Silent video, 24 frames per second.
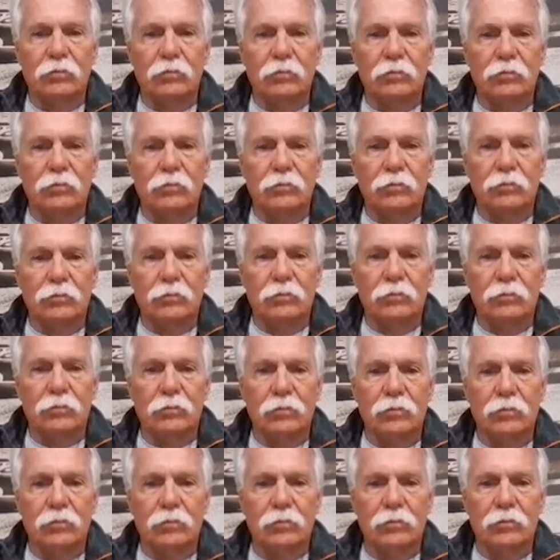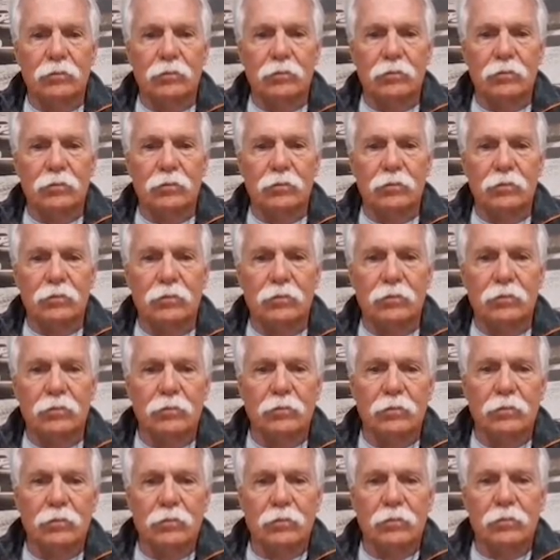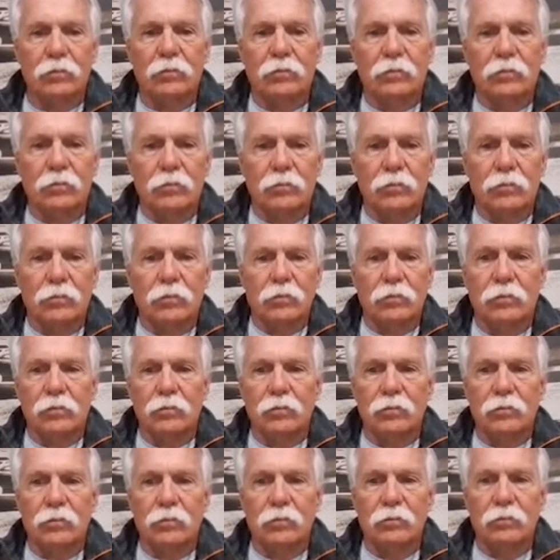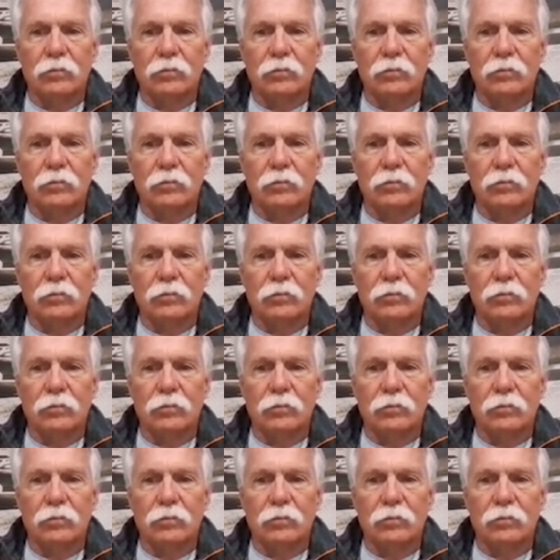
(silent)